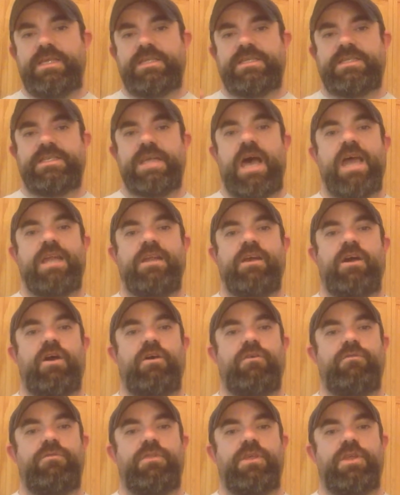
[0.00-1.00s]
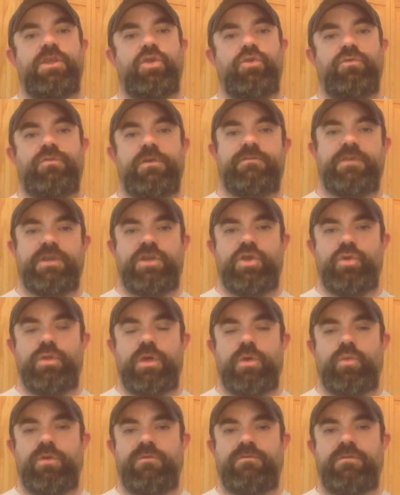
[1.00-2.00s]
side of the New 52
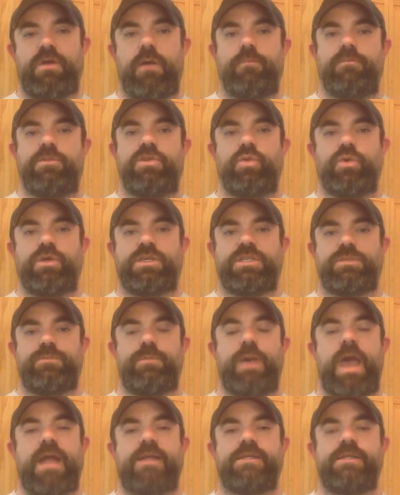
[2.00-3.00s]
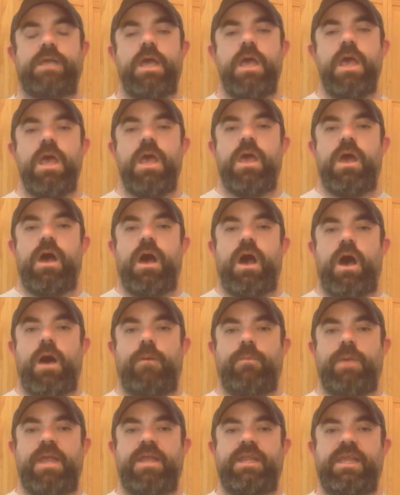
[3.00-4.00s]
that we've come to expect.
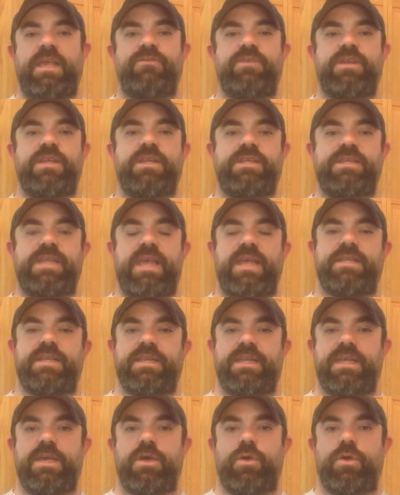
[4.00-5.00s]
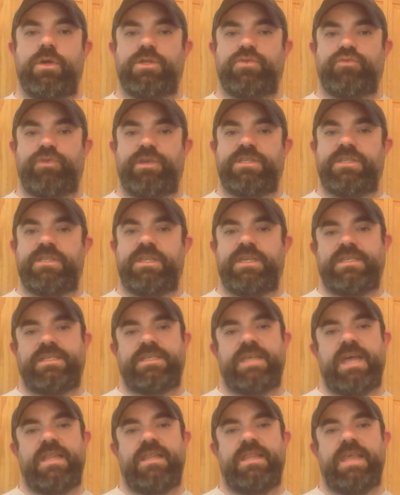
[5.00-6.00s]
And even Dan DiDio has recently
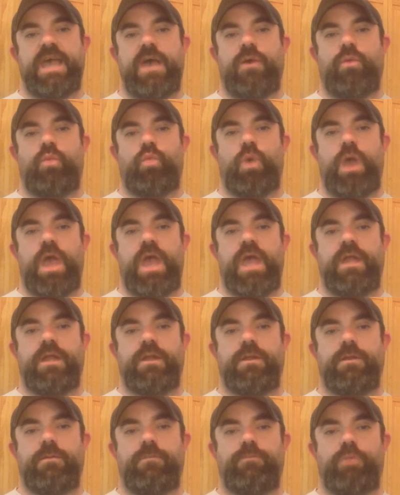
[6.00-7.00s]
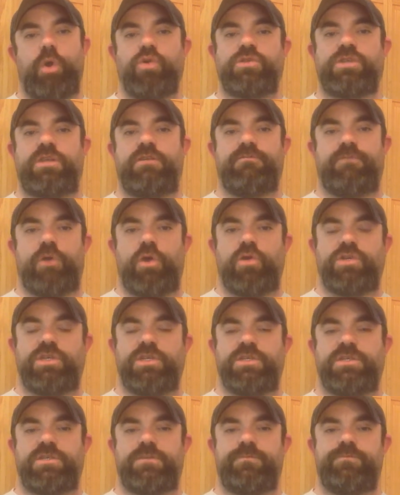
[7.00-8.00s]
said that when
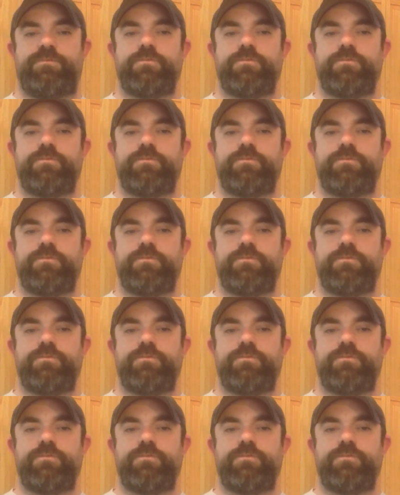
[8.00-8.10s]
post-convergence,